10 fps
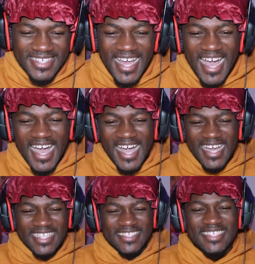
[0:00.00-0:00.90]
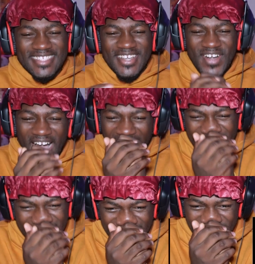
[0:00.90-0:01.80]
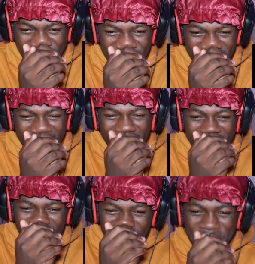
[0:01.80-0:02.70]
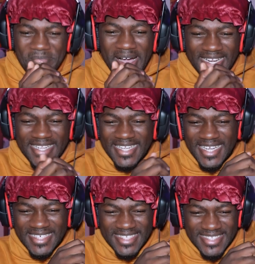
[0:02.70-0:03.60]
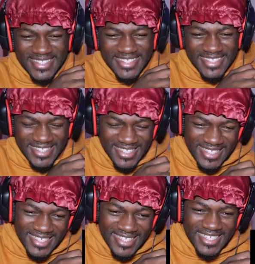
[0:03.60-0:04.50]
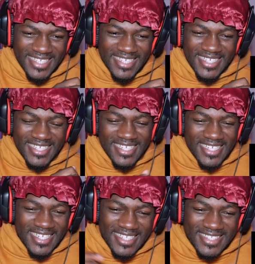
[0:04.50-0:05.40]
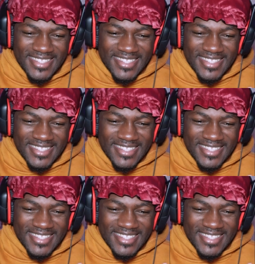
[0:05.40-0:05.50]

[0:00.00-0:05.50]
Nah, this is so awesome. Oh my goodness. We will them.